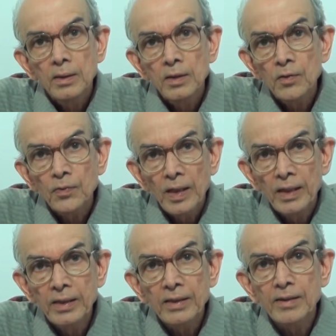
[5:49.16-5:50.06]
If
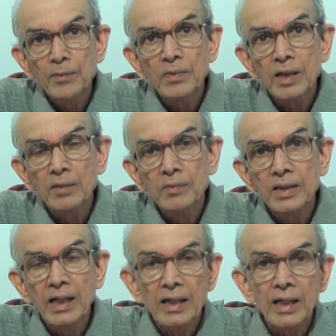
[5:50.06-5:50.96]
any symptom
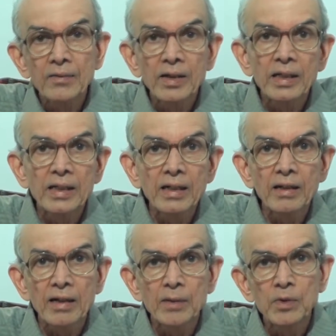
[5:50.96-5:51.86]
is aggravated
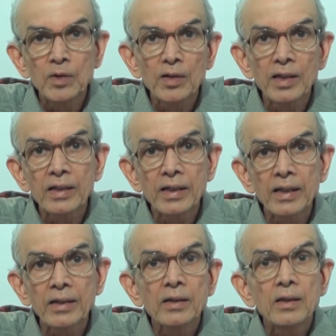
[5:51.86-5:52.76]
or
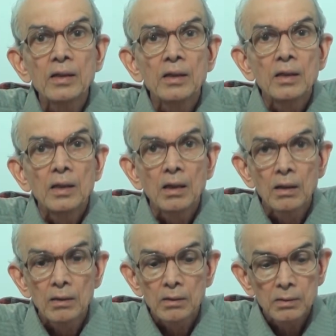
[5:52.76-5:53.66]
ameliorated
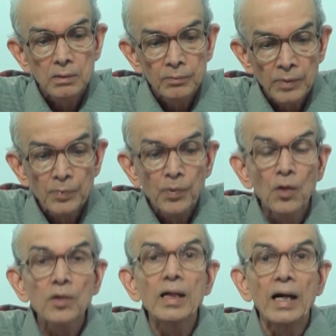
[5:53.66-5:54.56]

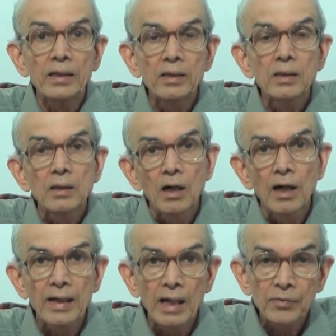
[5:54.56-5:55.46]
before that
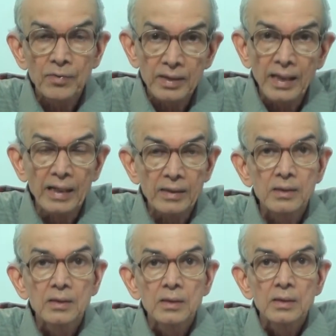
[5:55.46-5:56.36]
or after that
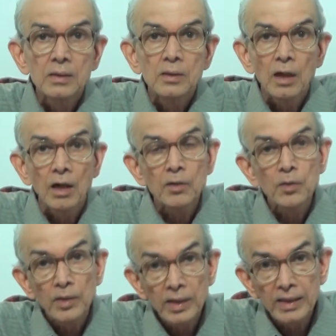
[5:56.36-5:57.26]
or
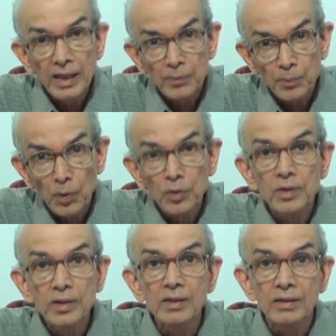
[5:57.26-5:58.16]
during that
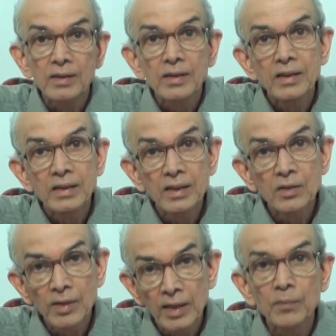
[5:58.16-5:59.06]
posture, it is
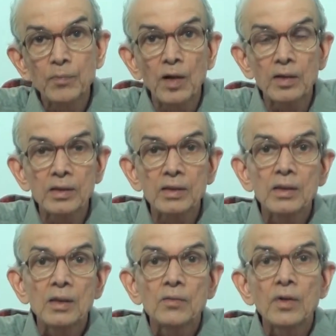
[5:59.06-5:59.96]
very important.
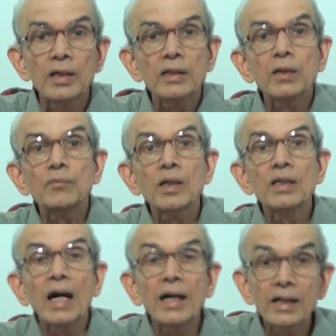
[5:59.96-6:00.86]
For example,
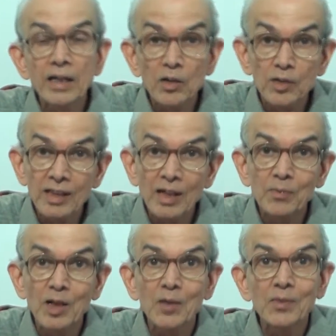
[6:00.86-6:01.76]
lying down on
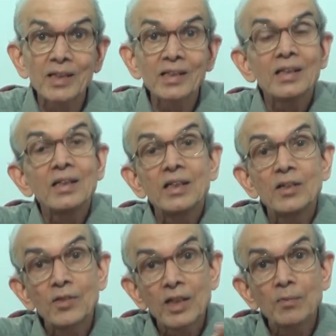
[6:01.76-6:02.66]
abdomen
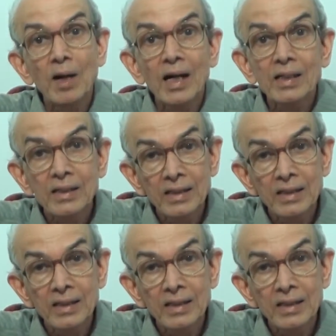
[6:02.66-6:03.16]
is very marked